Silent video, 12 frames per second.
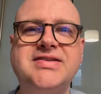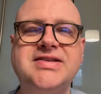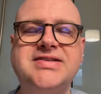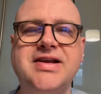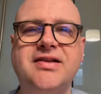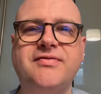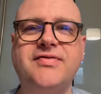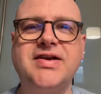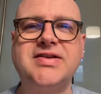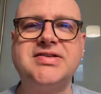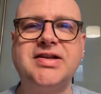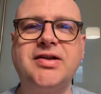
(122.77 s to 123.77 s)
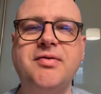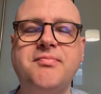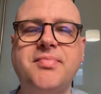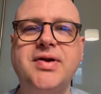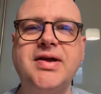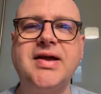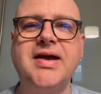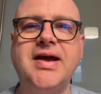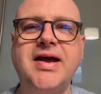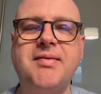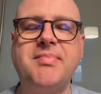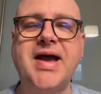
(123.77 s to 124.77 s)
itself as a lump
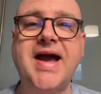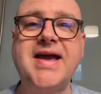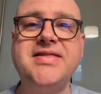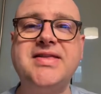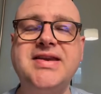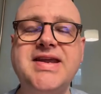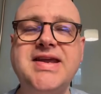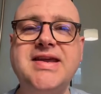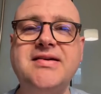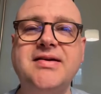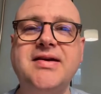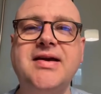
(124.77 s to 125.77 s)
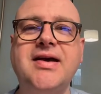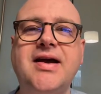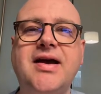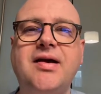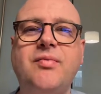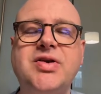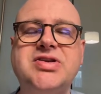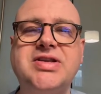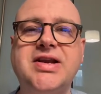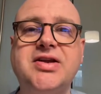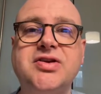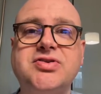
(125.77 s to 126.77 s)
behind the knee, which
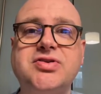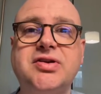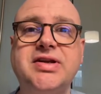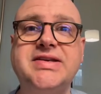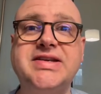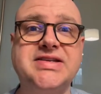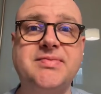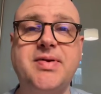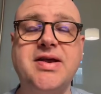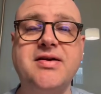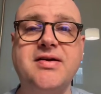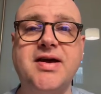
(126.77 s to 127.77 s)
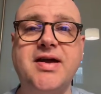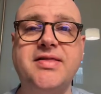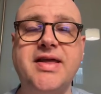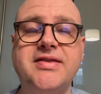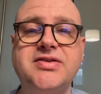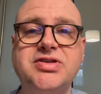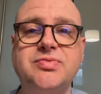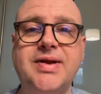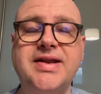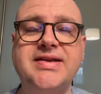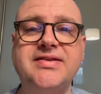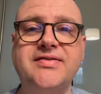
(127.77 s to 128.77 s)
then can suddenly disappear, and then
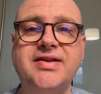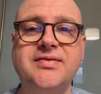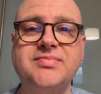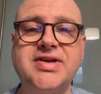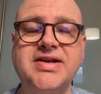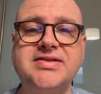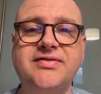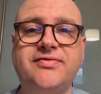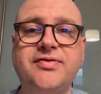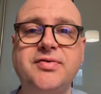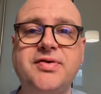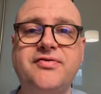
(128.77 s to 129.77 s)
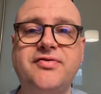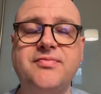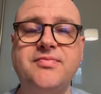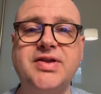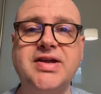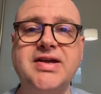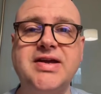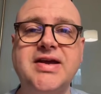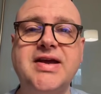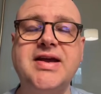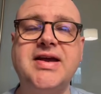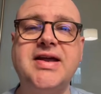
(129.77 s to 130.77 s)
swelling develops as the fluid from the
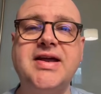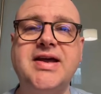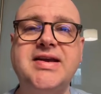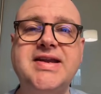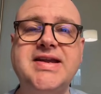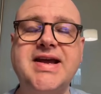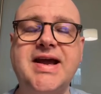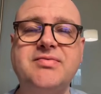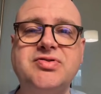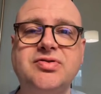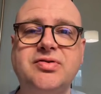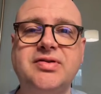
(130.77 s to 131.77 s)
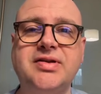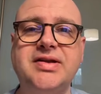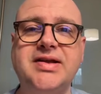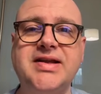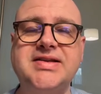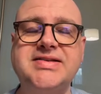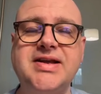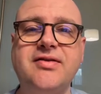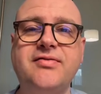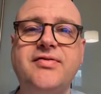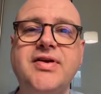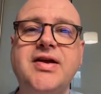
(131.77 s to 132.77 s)
knee capsule
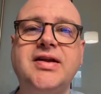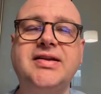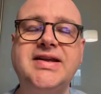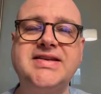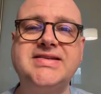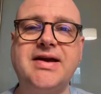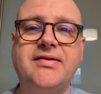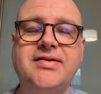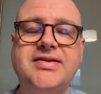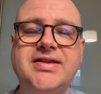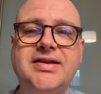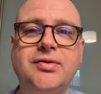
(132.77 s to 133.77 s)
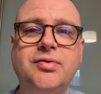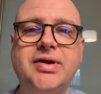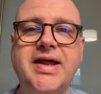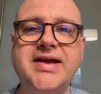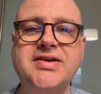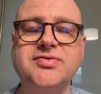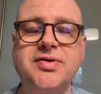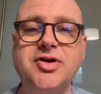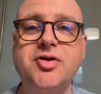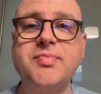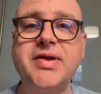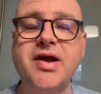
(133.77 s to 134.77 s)
itself leaks down into the lower leg. So it
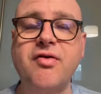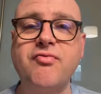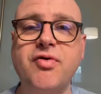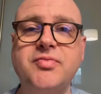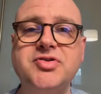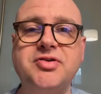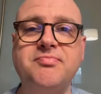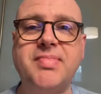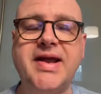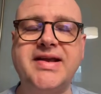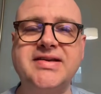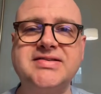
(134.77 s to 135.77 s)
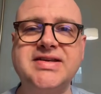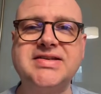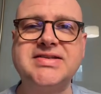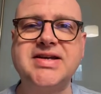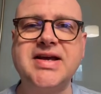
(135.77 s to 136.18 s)
could be a ruptured Baker's cyst.